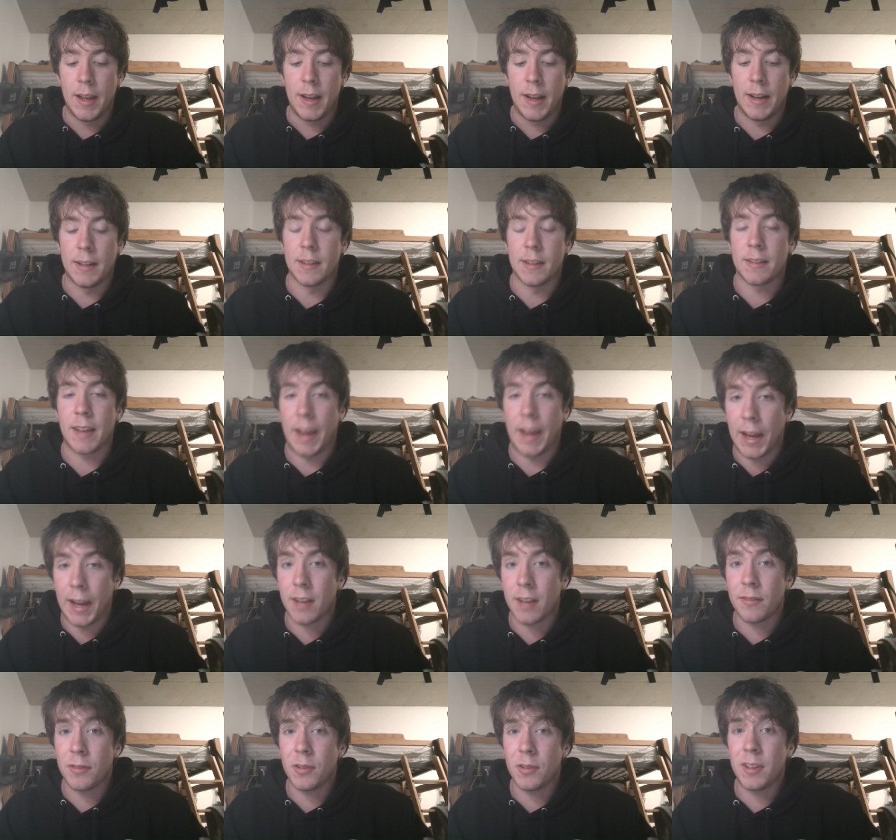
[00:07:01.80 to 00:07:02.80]
It is
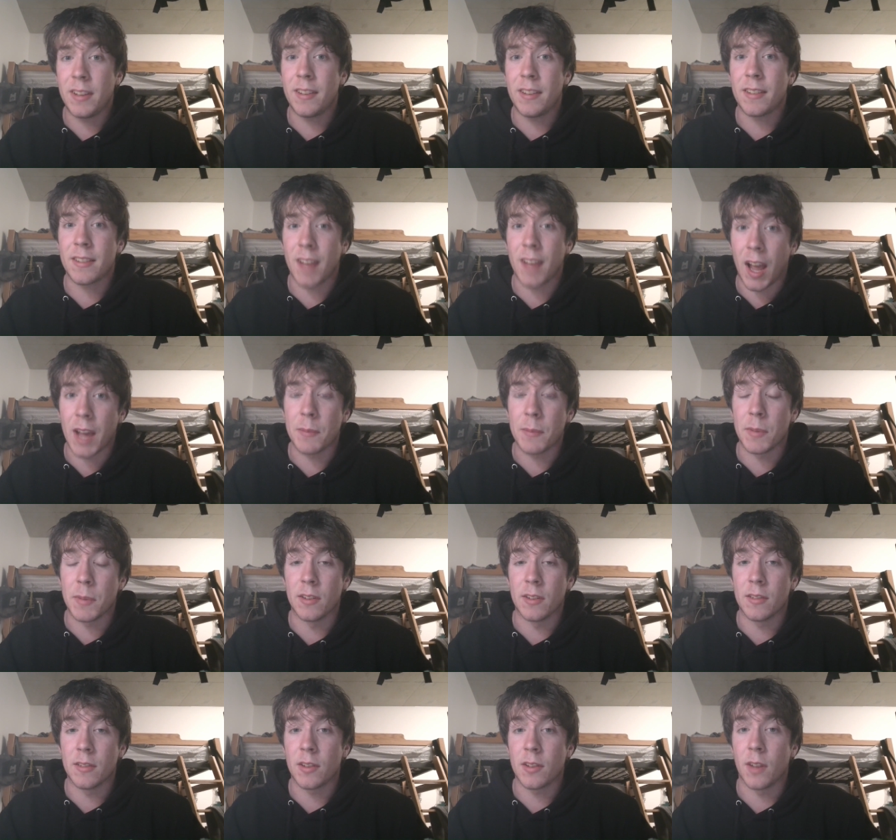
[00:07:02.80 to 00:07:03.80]
Anthony
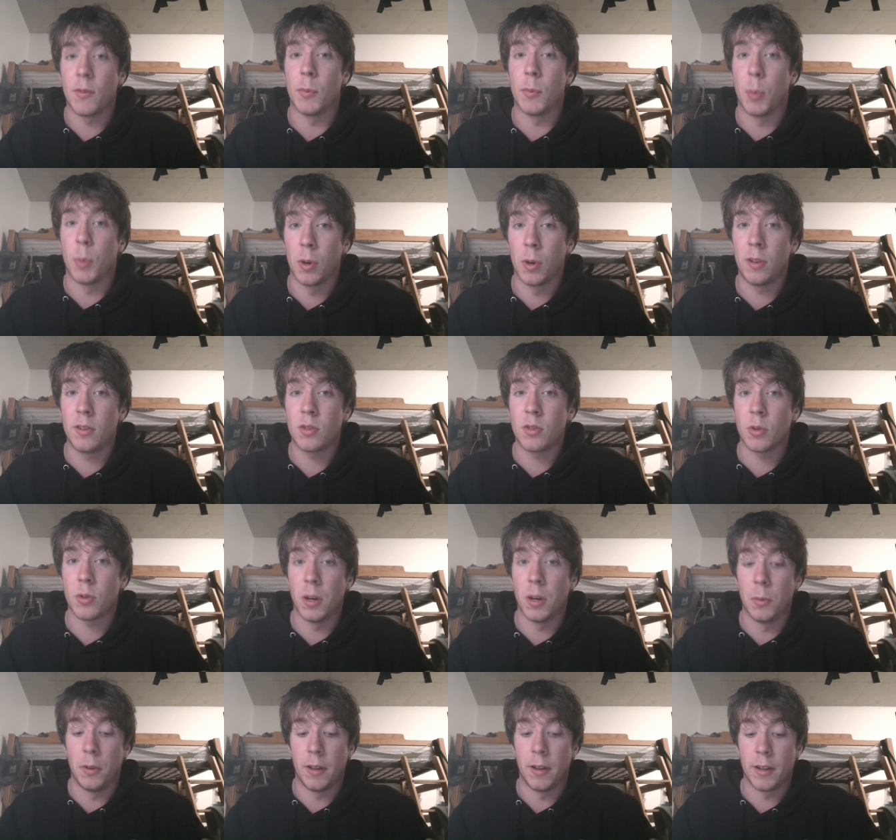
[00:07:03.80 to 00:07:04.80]
Simons of the Portland
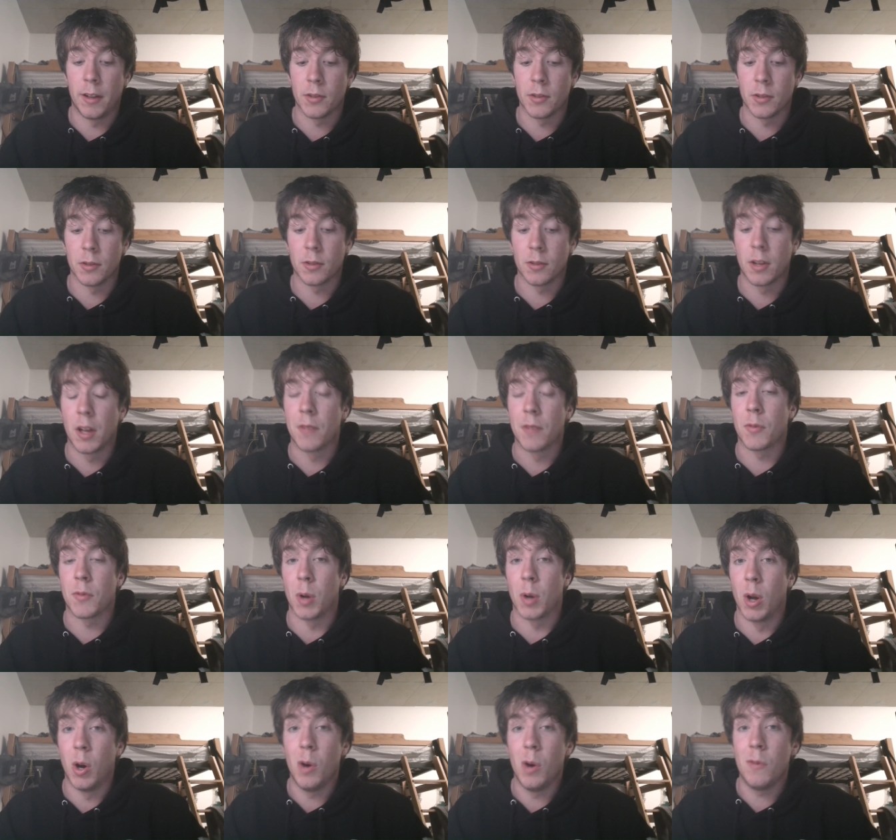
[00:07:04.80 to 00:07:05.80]
Trailblazers
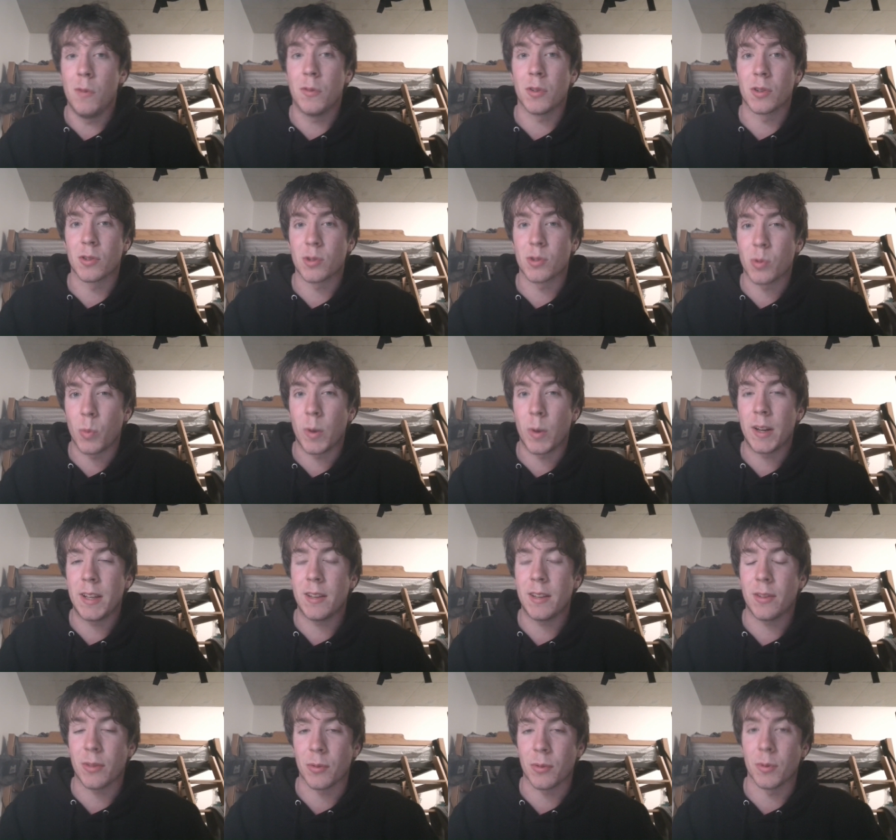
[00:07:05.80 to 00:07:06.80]
for over
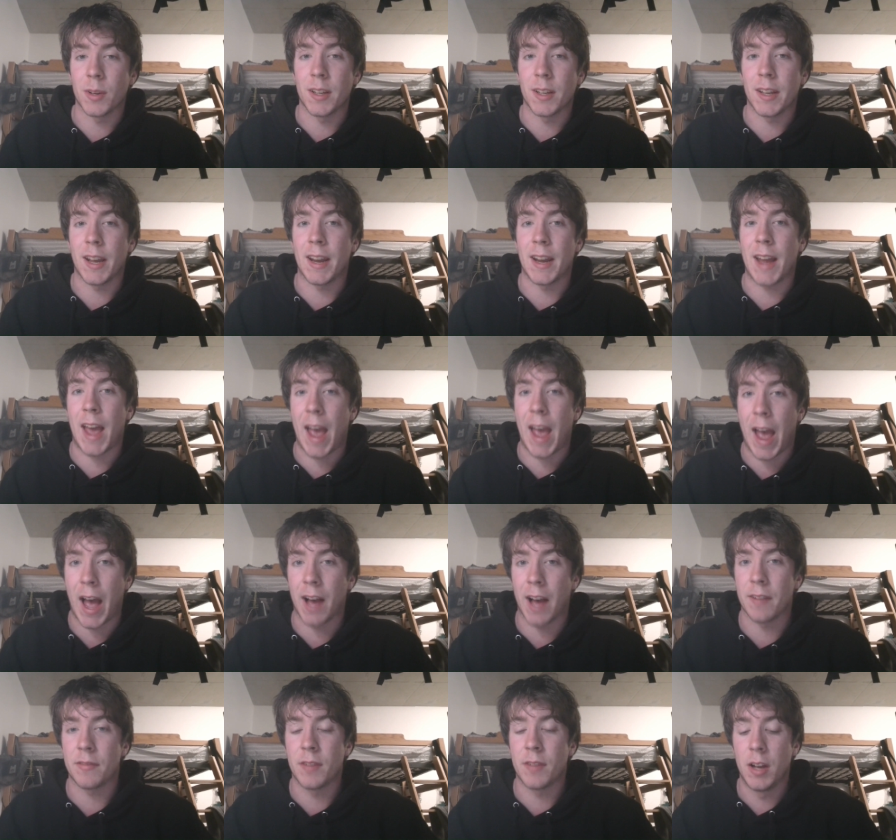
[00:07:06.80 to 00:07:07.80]
23 and a
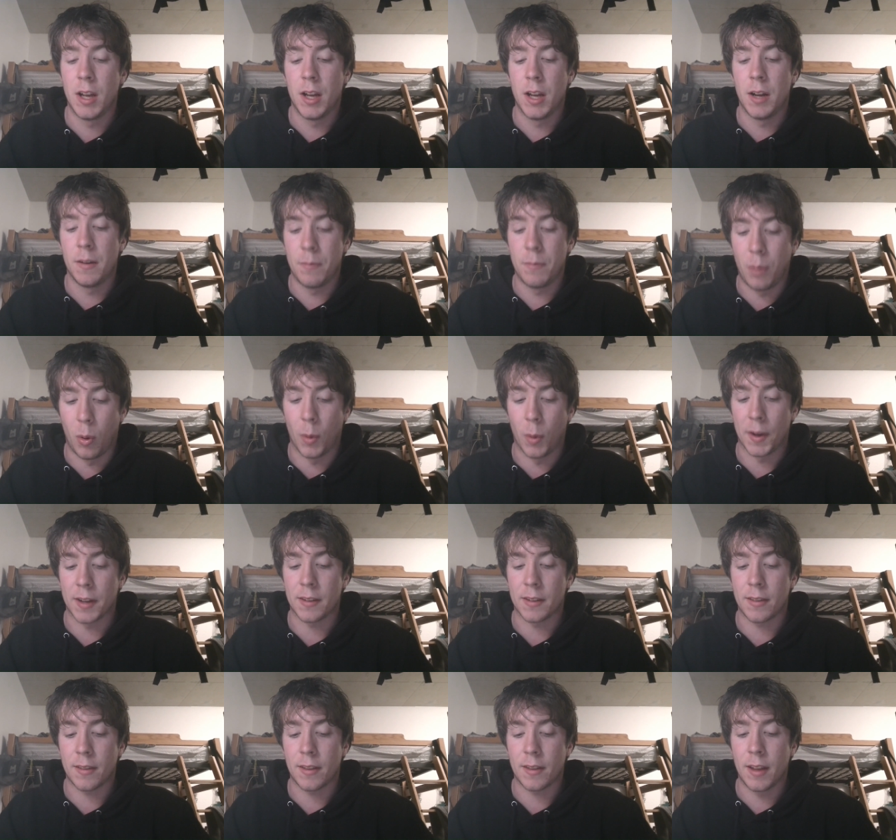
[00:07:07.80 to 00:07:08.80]
half
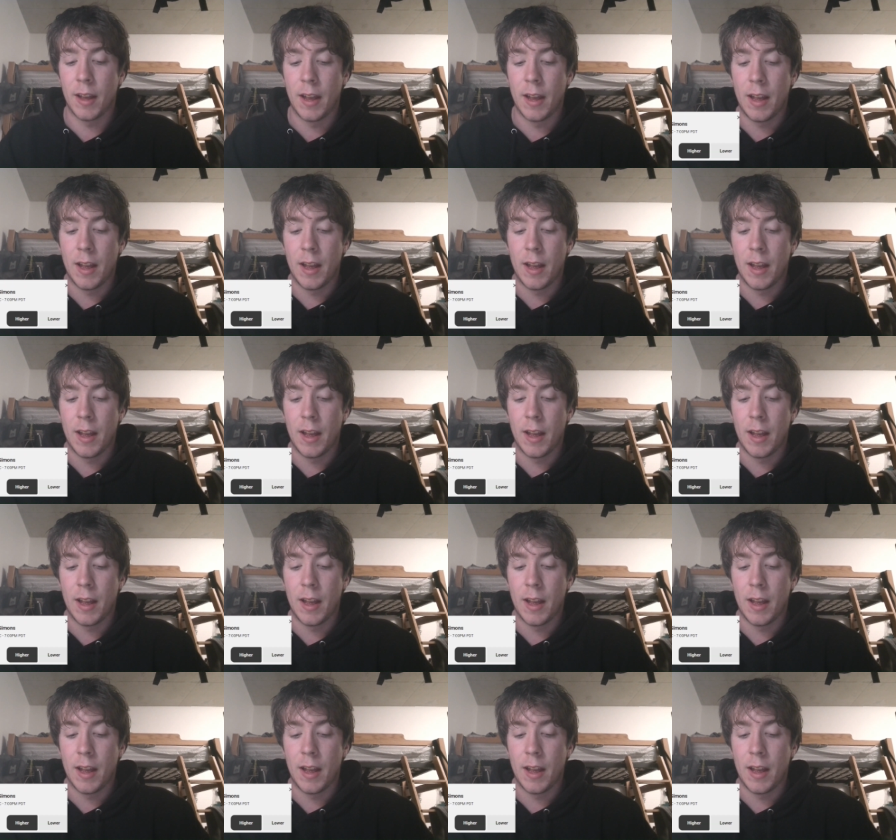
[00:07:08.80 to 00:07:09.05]
points.